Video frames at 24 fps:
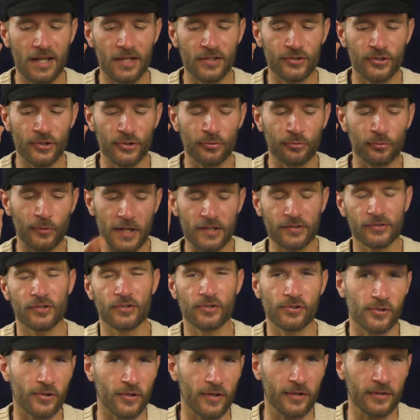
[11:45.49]
just rest
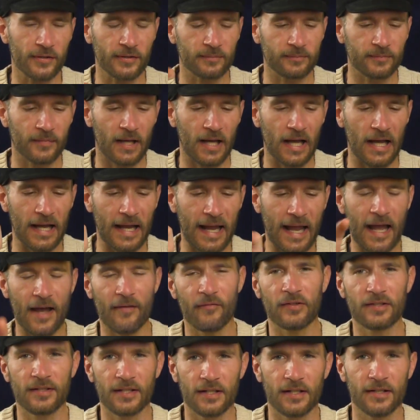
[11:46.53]
assured I have
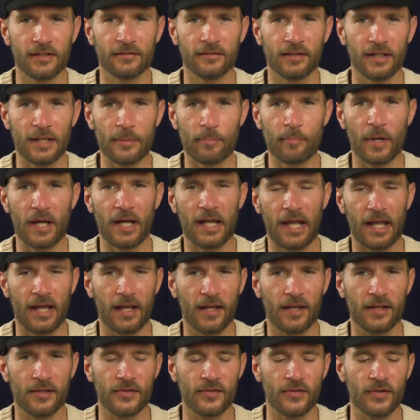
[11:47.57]
a tin in my
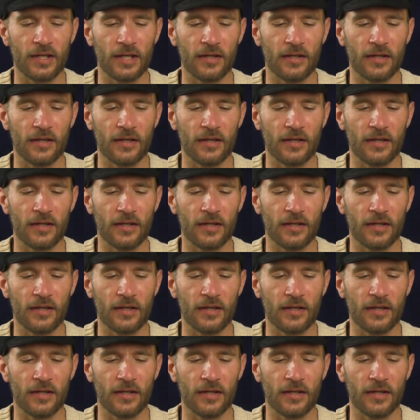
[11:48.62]
hands.